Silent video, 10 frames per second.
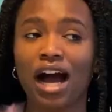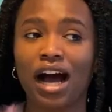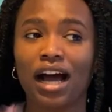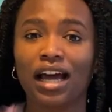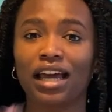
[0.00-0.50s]

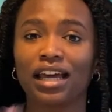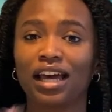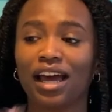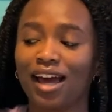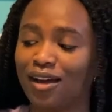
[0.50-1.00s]
I
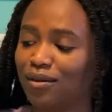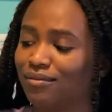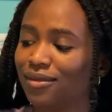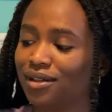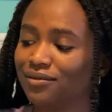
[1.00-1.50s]

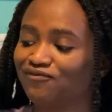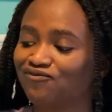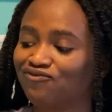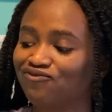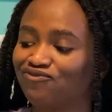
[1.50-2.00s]
am
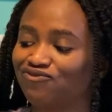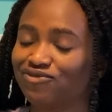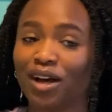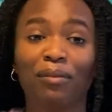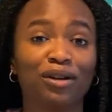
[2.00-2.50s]

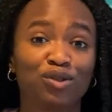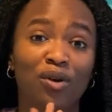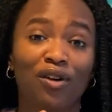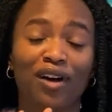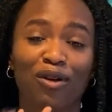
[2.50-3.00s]
about
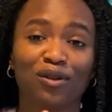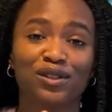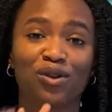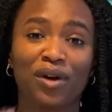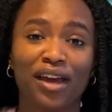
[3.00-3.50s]
12 hours
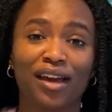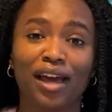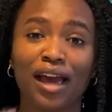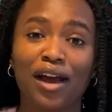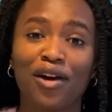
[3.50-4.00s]
away
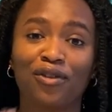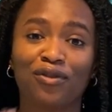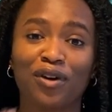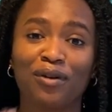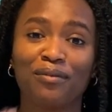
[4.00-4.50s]

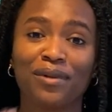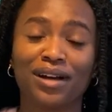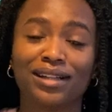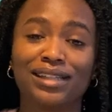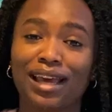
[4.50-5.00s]
from
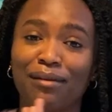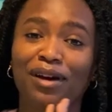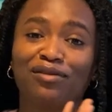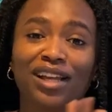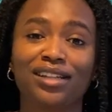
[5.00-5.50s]
taking my
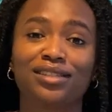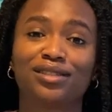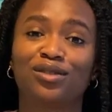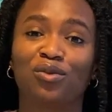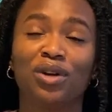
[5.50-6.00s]
flight.
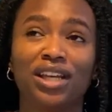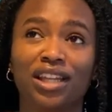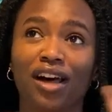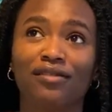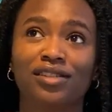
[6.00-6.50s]
We
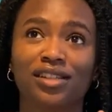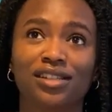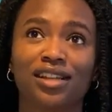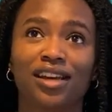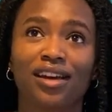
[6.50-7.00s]
love a
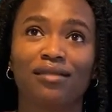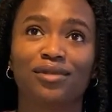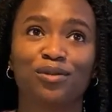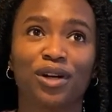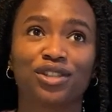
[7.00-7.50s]
6 a.m.
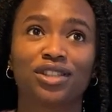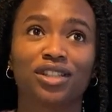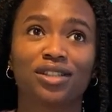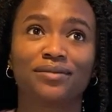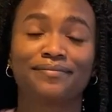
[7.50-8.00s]
departure.